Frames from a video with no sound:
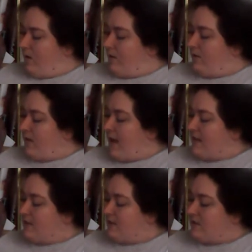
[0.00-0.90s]
And
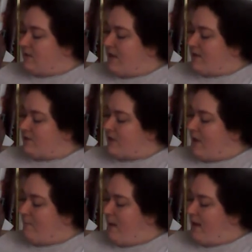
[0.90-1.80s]
that
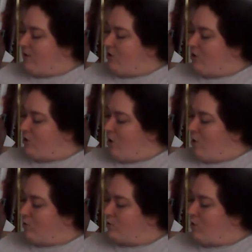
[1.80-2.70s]
such a man could
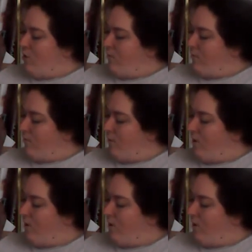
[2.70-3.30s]
go so